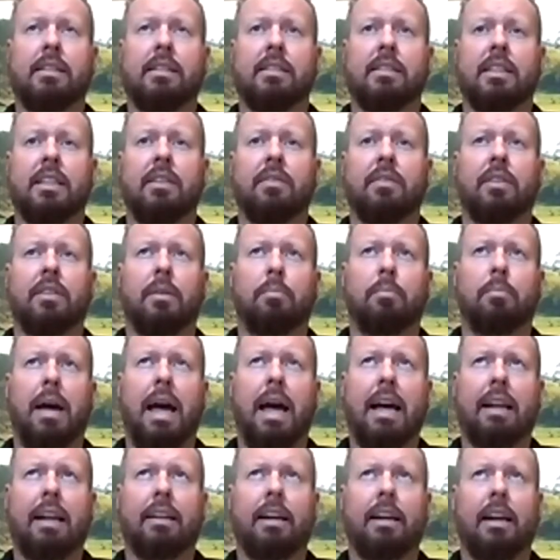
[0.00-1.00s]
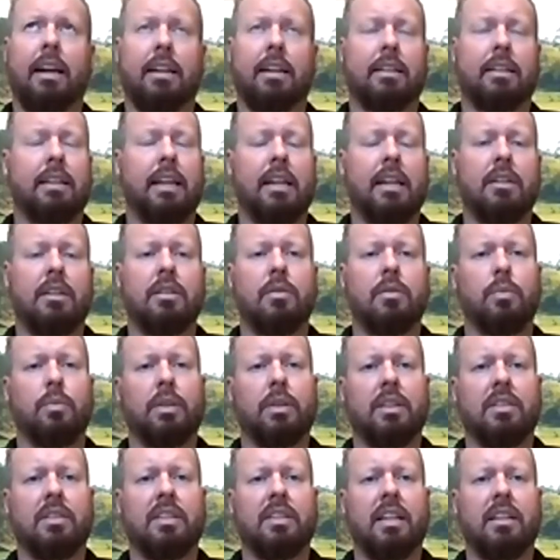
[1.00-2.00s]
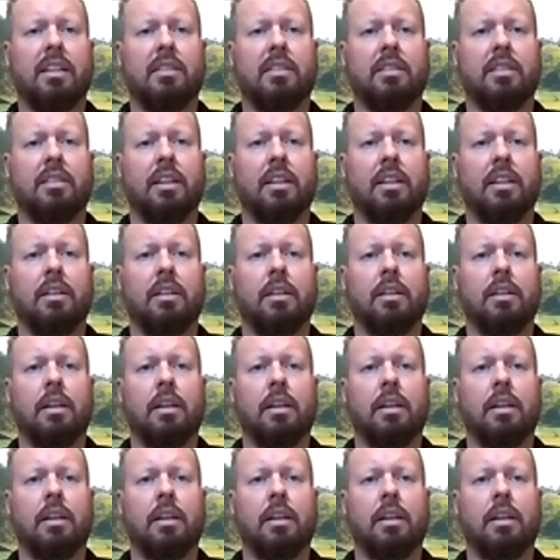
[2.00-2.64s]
is given a bad connotation, with the sense that